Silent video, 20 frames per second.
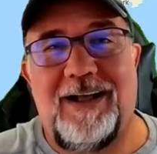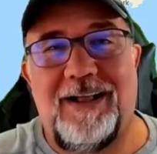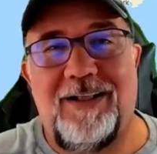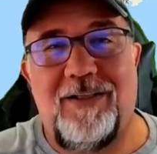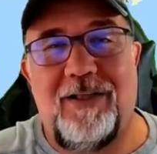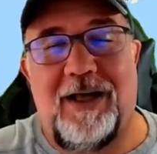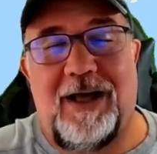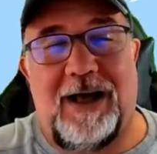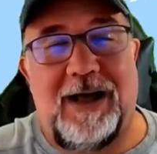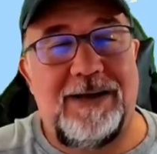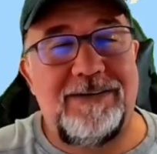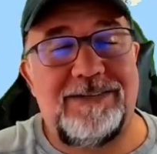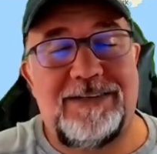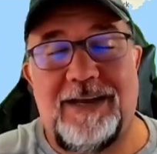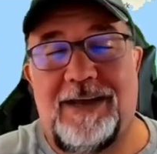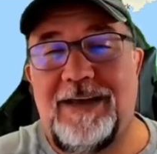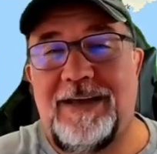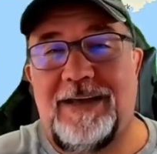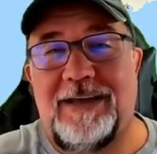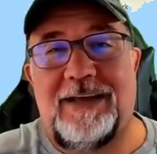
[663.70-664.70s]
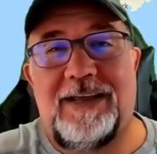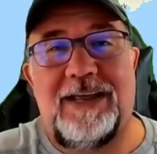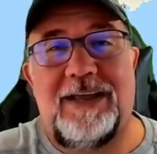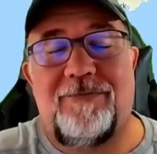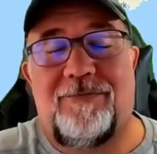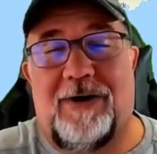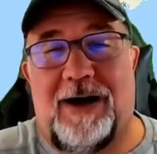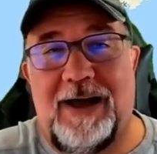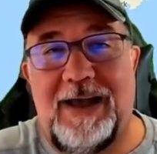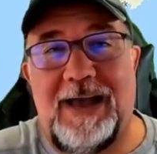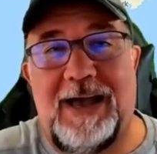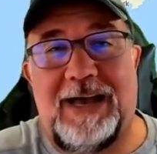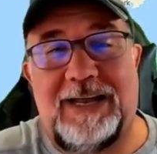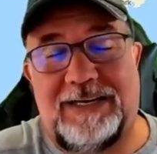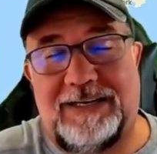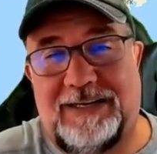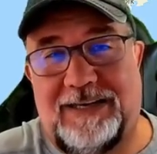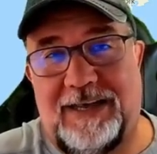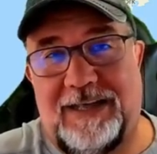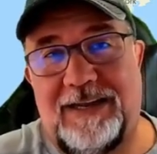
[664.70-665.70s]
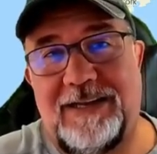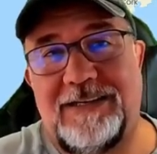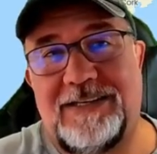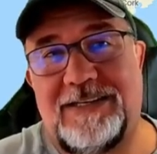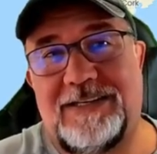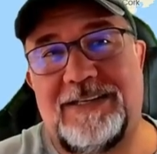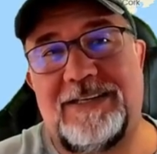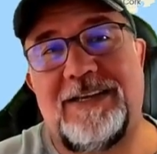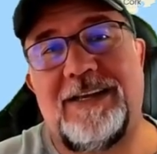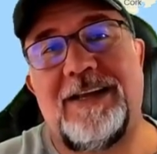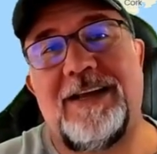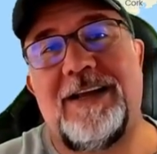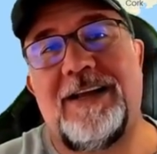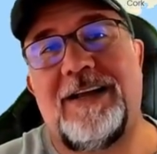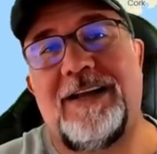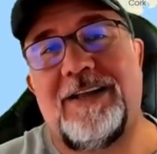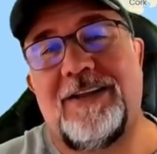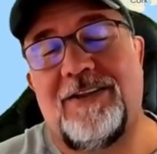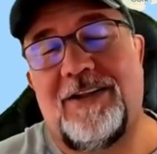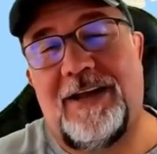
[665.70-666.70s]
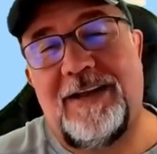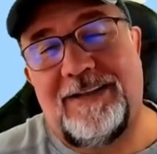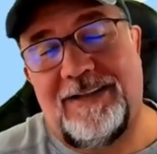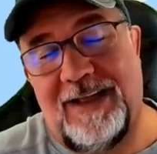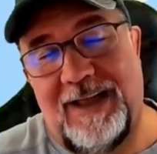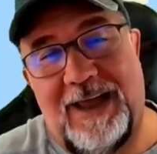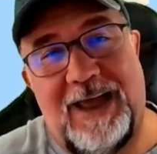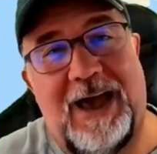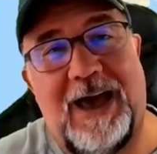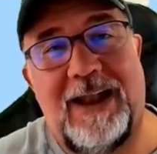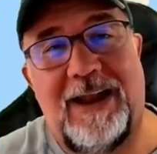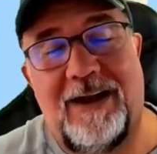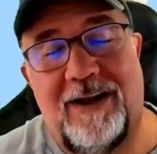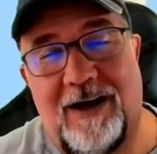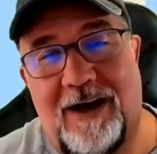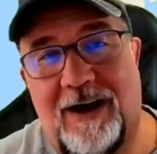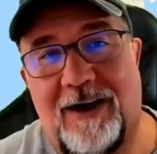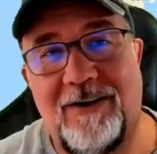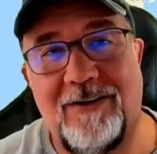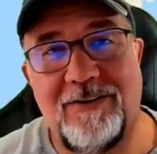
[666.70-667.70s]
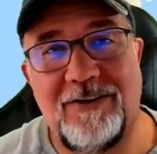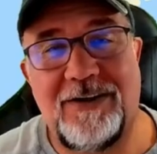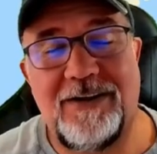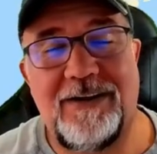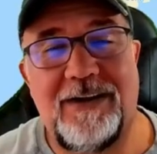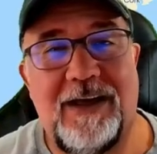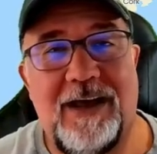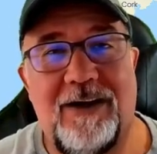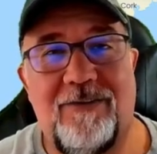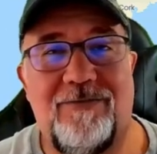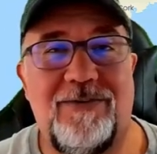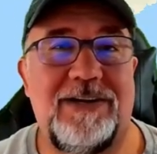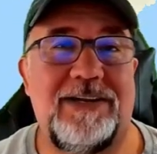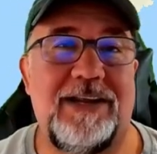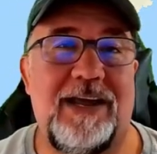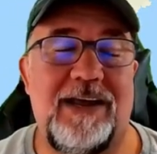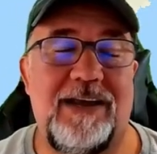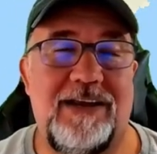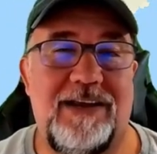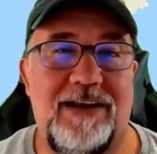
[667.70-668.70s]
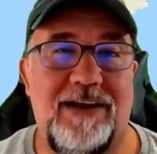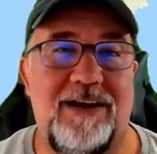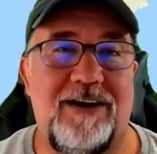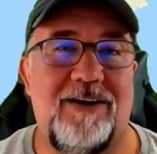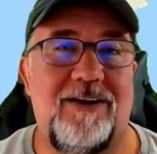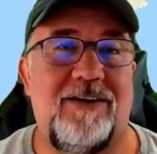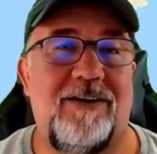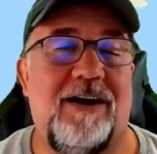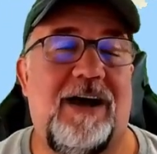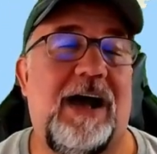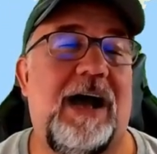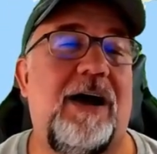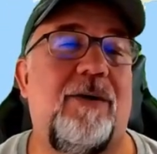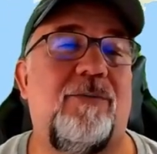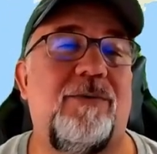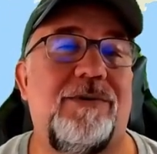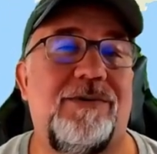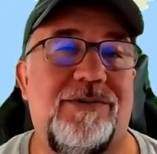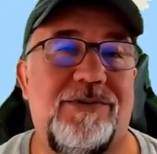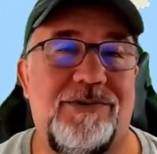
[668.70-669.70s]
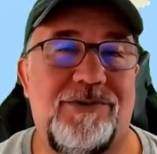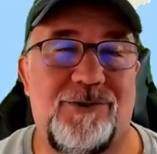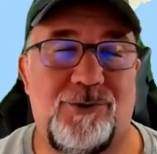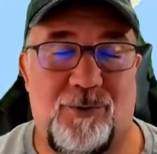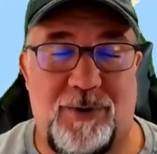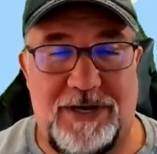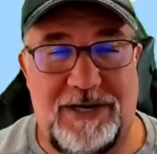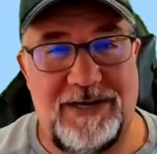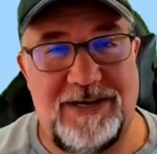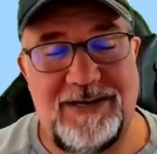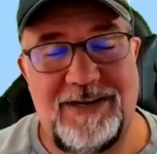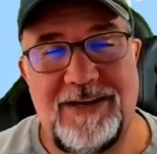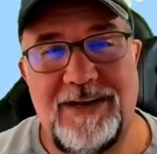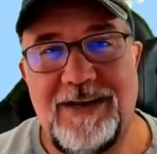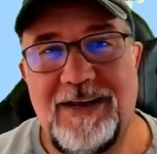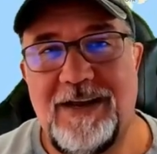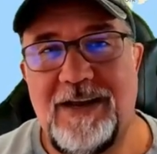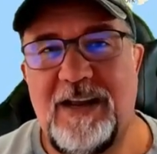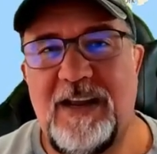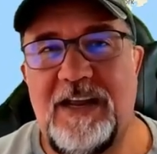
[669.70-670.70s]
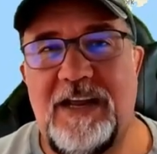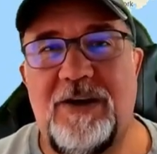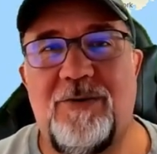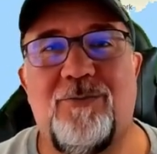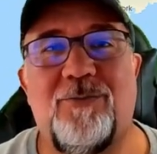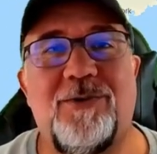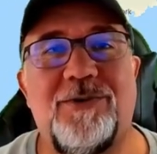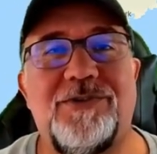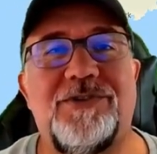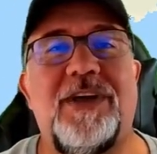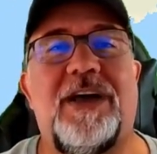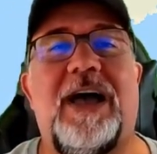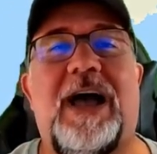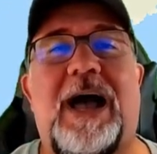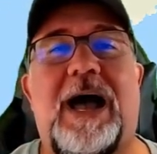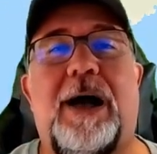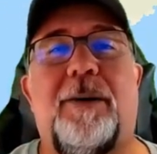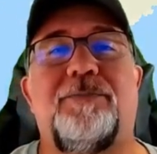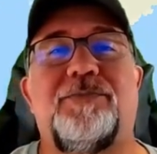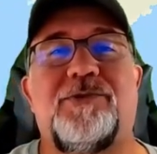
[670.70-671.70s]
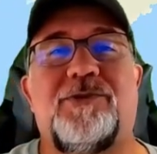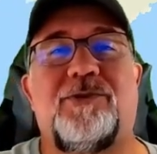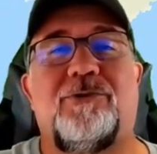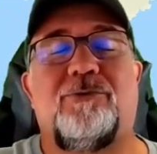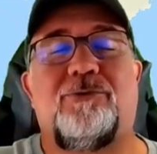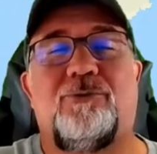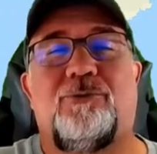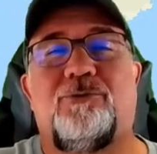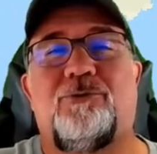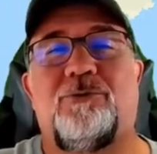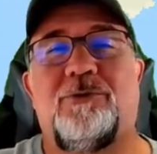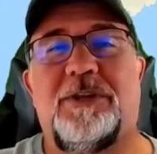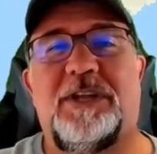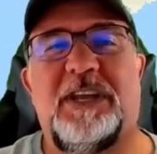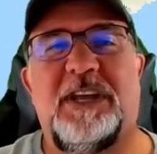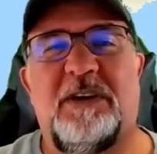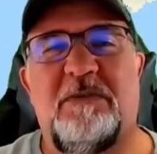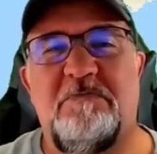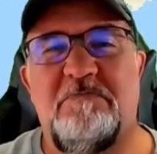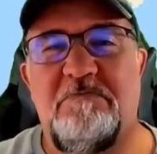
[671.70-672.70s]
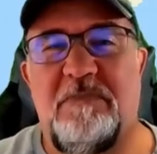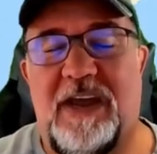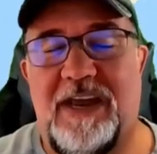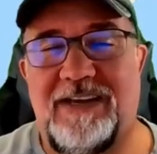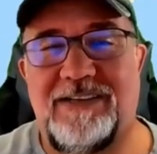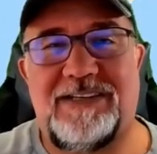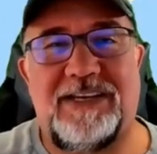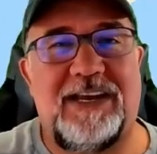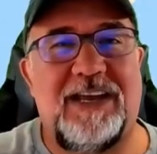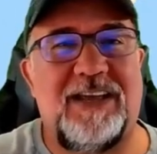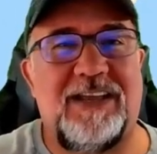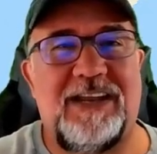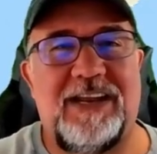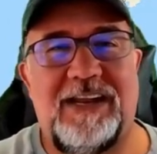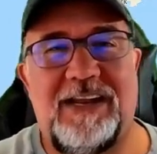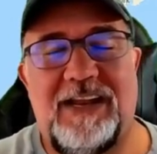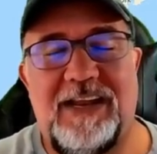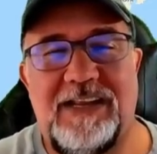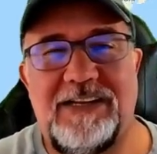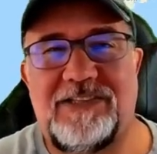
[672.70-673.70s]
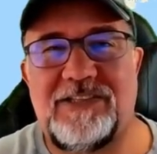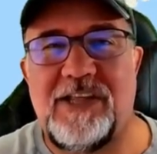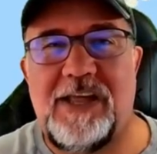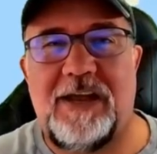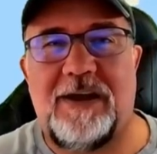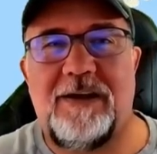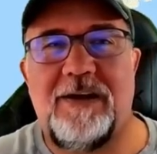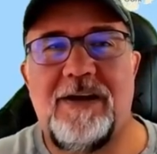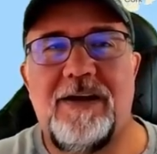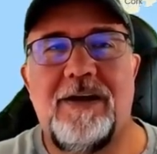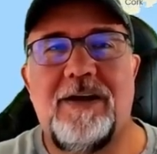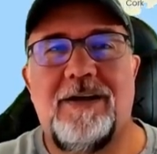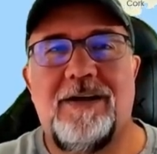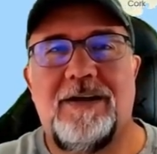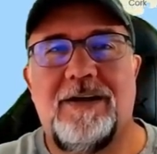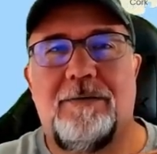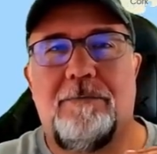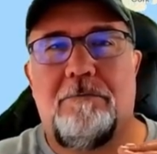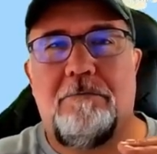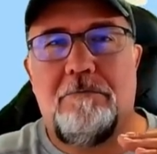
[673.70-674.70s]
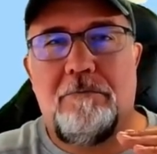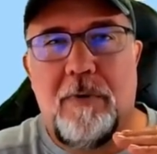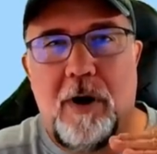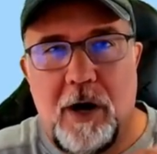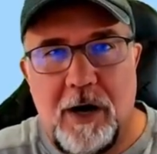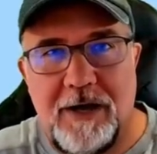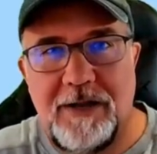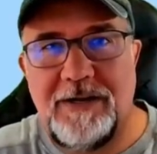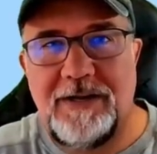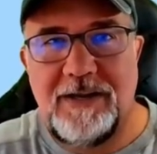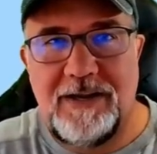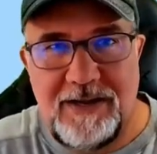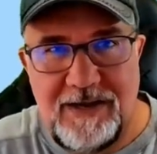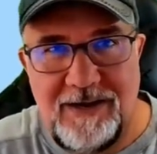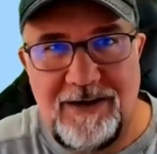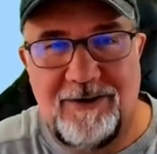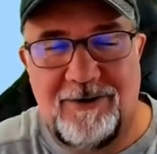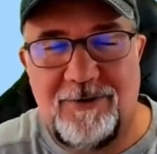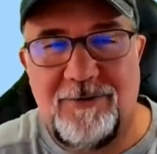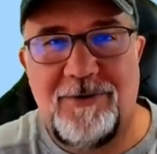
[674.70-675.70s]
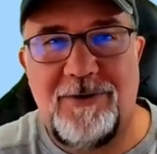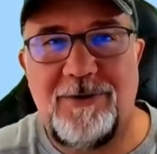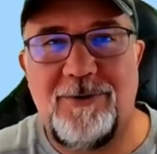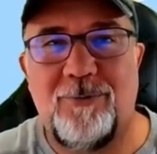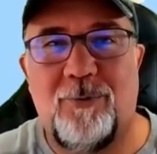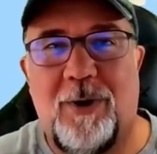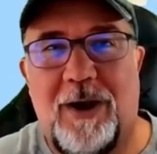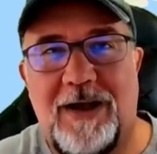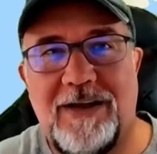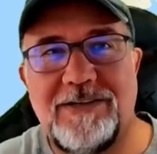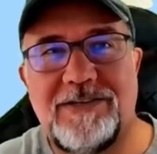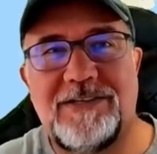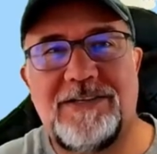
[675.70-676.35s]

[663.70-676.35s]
I tell you, if I had Guinness like they had in Ireland every day here, I would drink it. It was absolutely amazing. It's like mud here in the U.S.